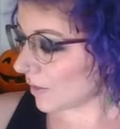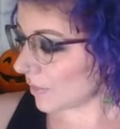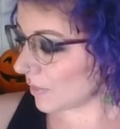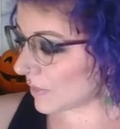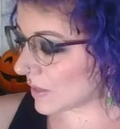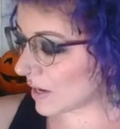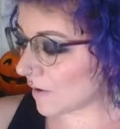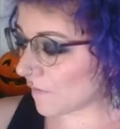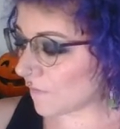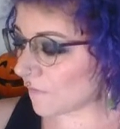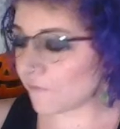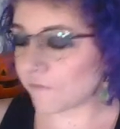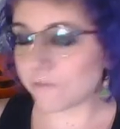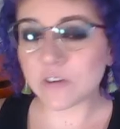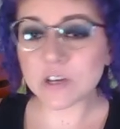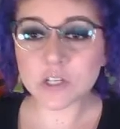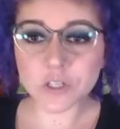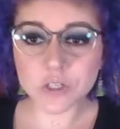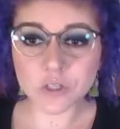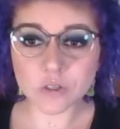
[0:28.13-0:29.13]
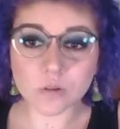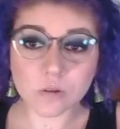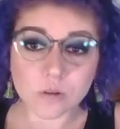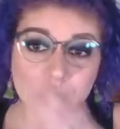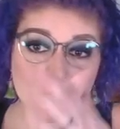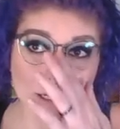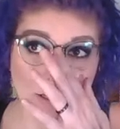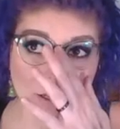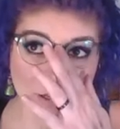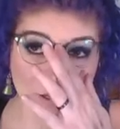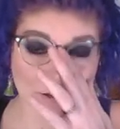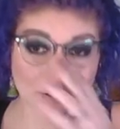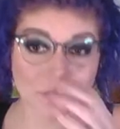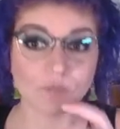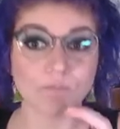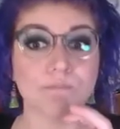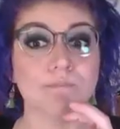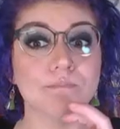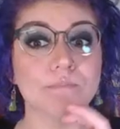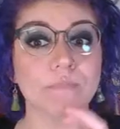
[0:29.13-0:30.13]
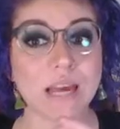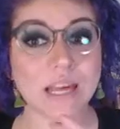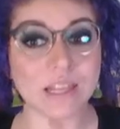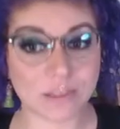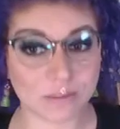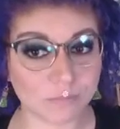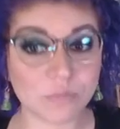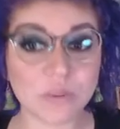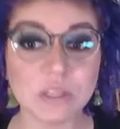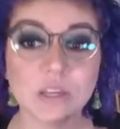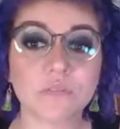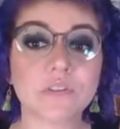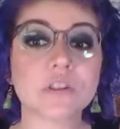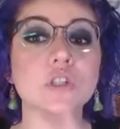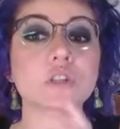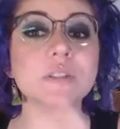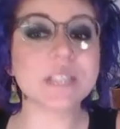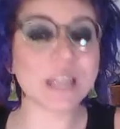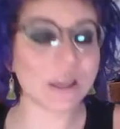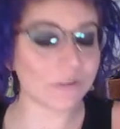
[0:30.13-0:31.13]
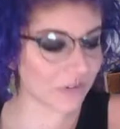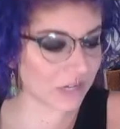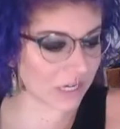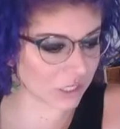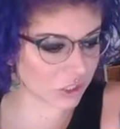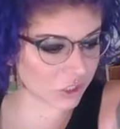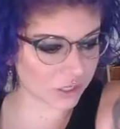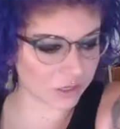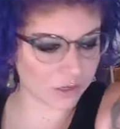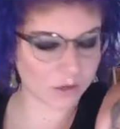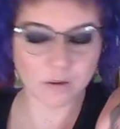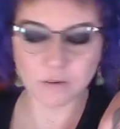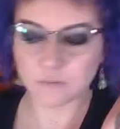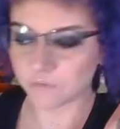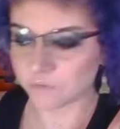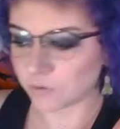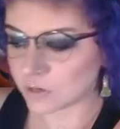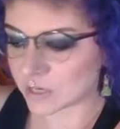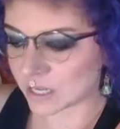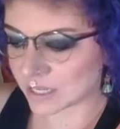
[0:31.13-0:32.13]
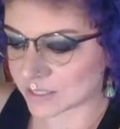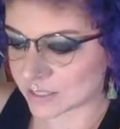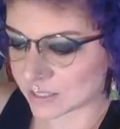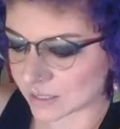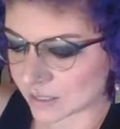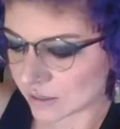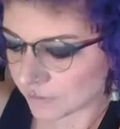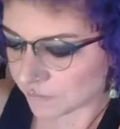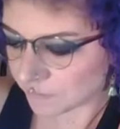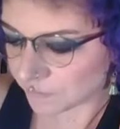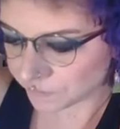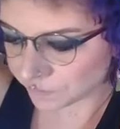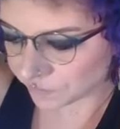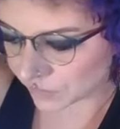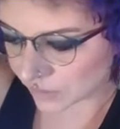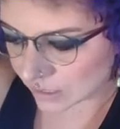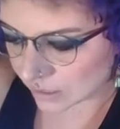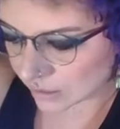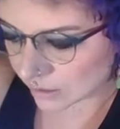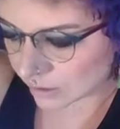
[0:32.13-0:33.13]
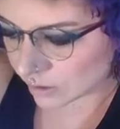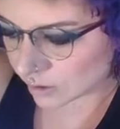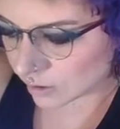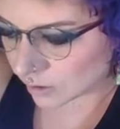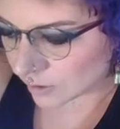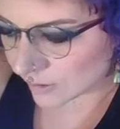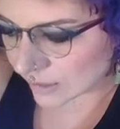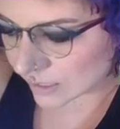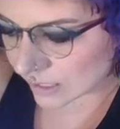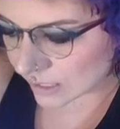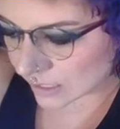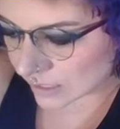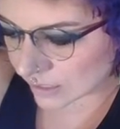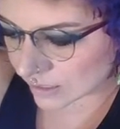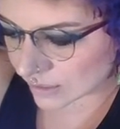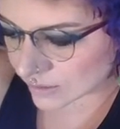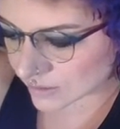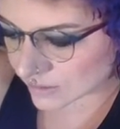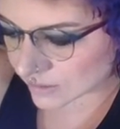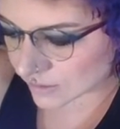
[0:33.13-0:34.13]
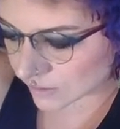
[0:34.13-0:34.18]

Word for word: The official math the official definition for density is